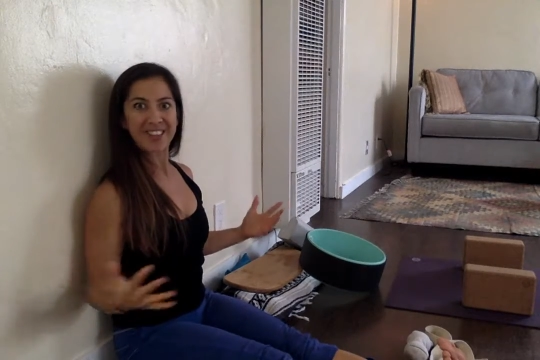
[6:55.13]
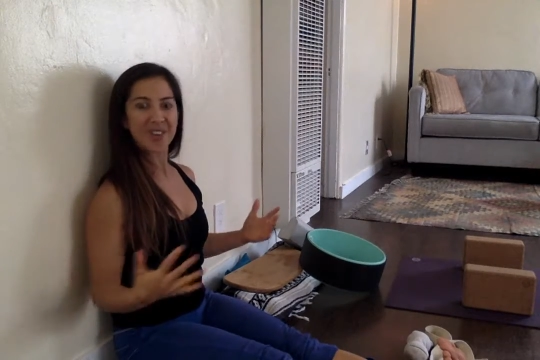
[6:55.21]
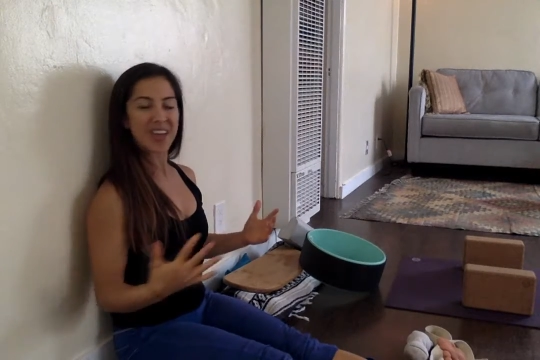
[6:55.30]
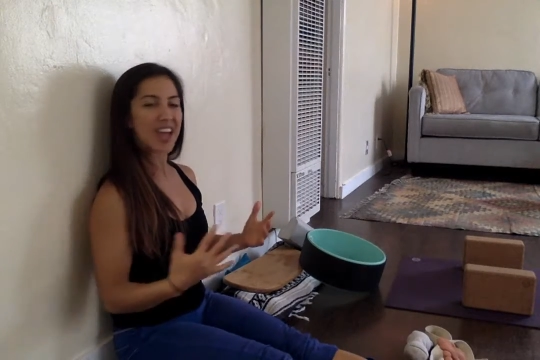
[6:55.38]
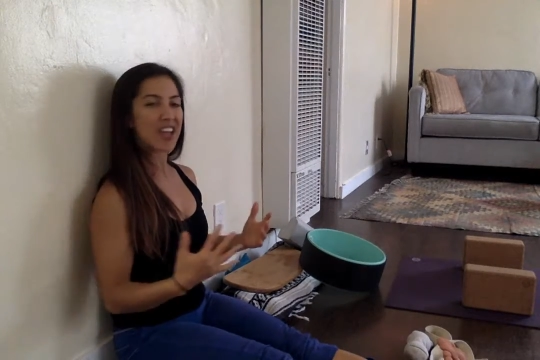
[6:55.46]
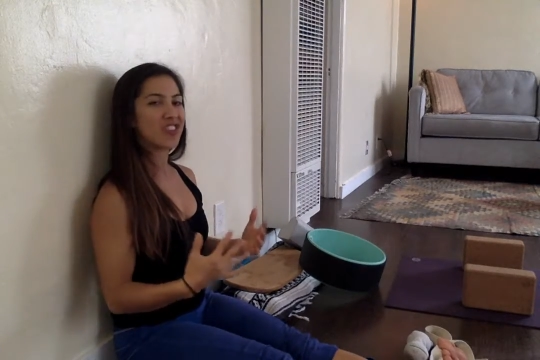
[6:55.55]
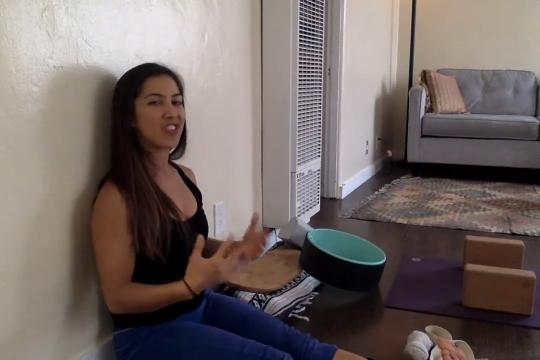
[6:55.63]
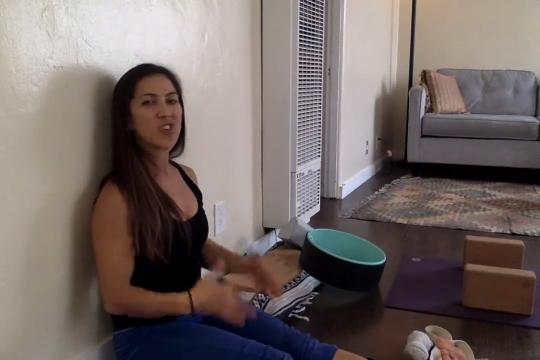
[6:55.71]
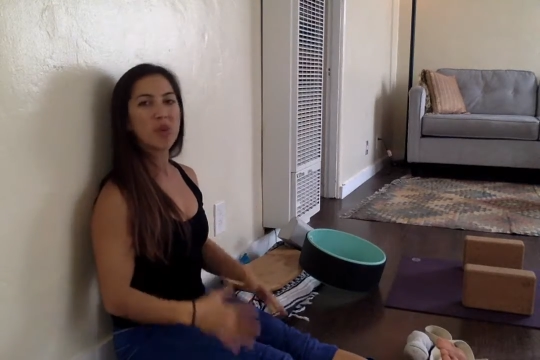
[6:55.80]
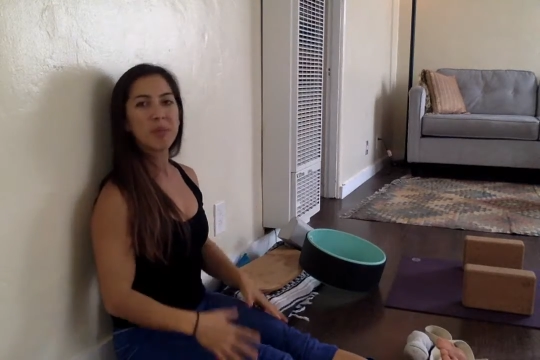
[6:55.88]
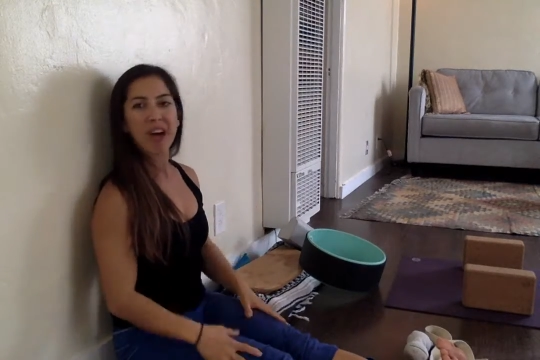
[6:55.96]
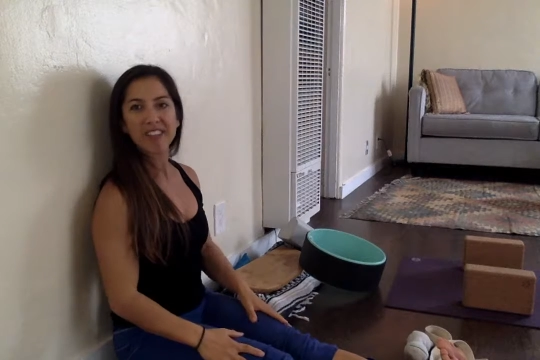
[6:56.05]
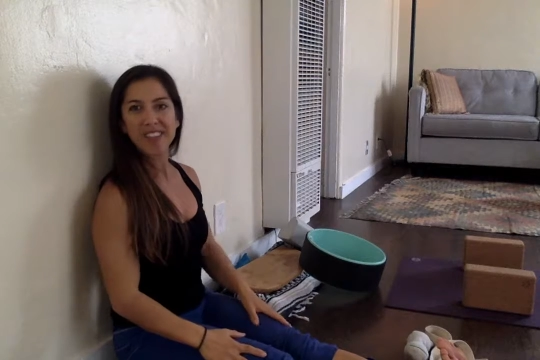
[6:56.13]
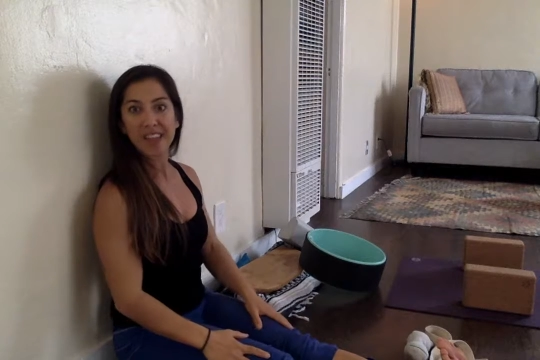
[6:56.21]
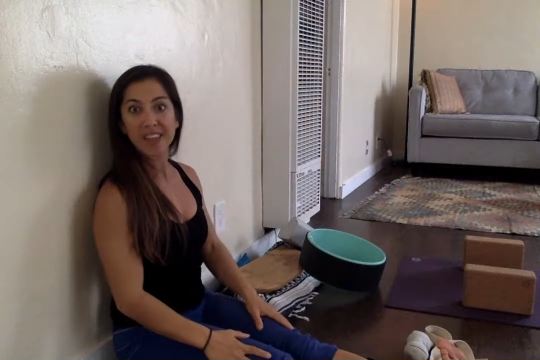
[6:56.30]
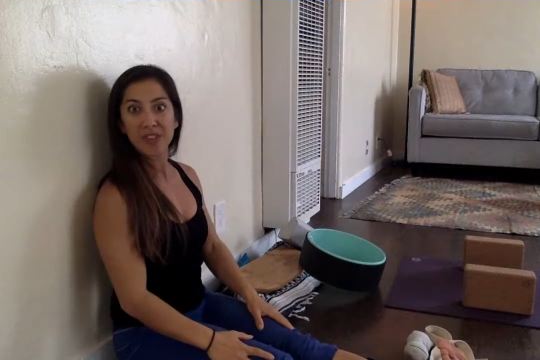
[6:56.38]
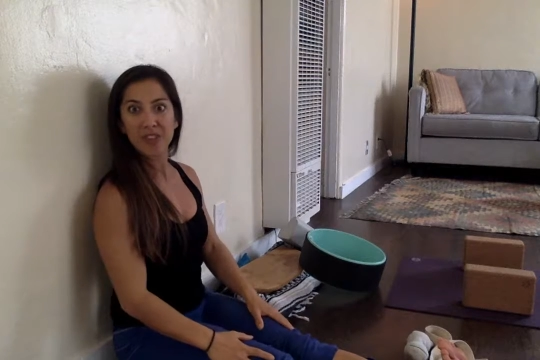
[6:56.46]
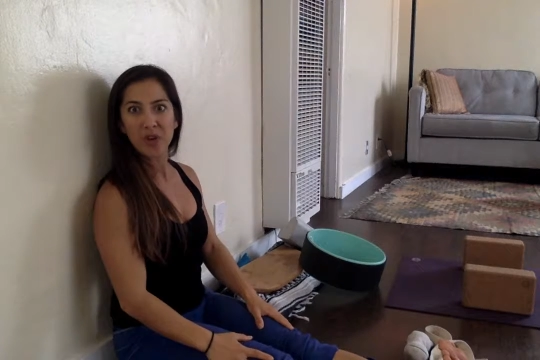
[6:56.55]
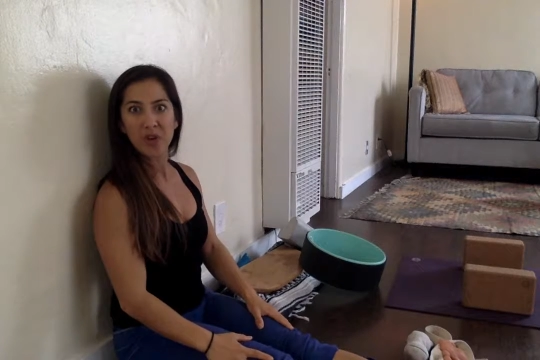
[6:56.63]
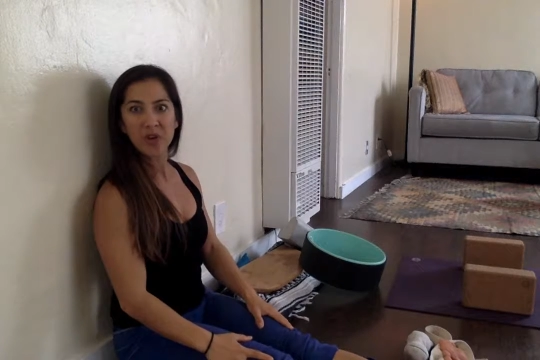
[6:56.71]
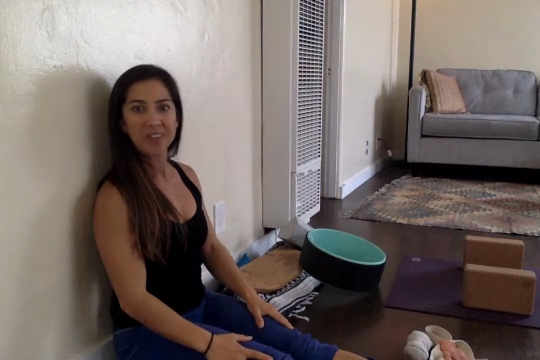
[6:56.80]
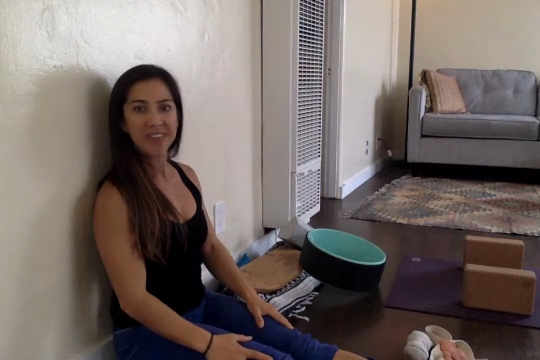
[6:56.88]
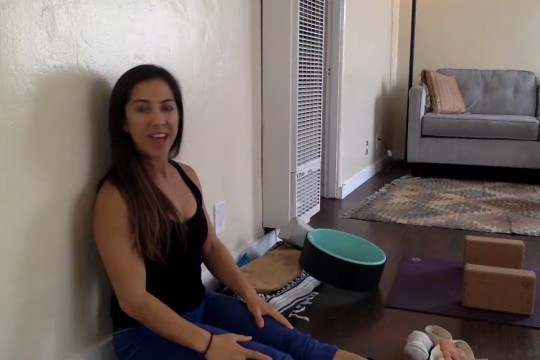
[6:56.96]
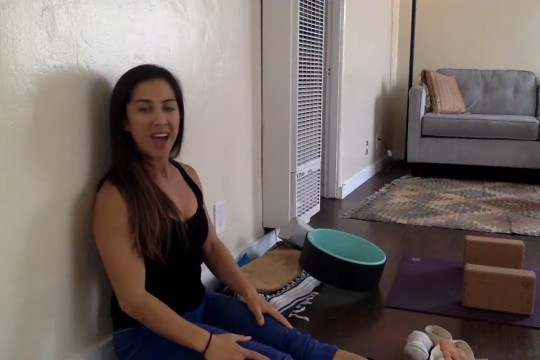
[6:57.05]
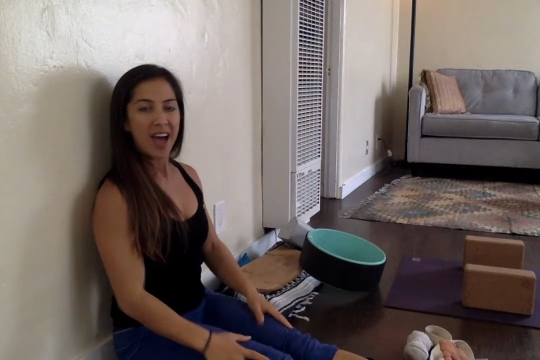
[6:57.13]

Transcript: okay? Just do about 10 of those.